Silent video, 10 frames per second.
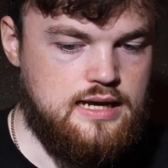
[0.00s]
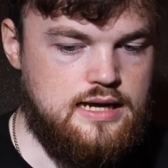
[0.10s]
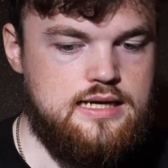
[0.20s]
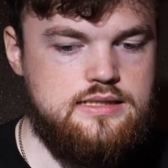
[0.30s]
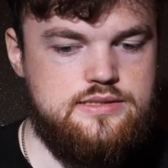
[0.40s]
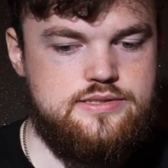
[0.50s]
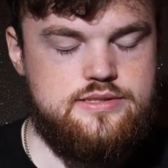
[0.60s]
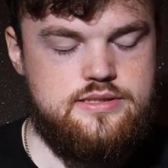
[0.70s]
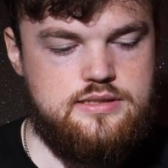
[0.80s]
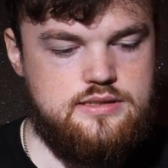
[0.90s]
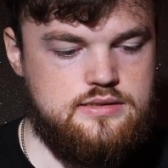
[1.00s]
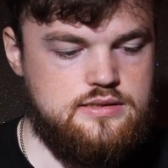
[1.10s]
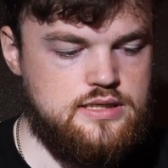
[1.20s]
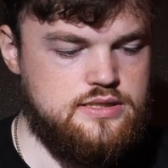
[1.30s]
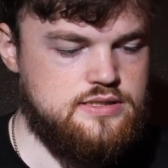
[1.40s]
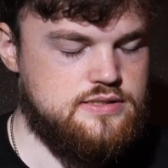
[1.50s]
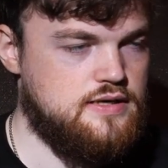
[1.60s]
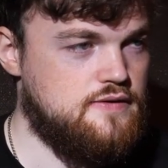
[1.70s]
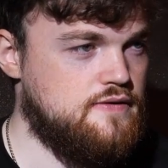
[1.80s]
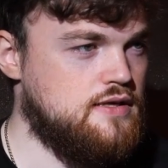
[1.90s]
and it is,
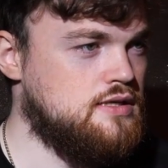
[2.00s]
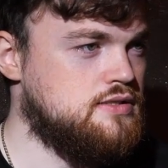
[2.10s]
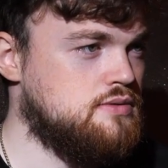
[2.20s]
I think, the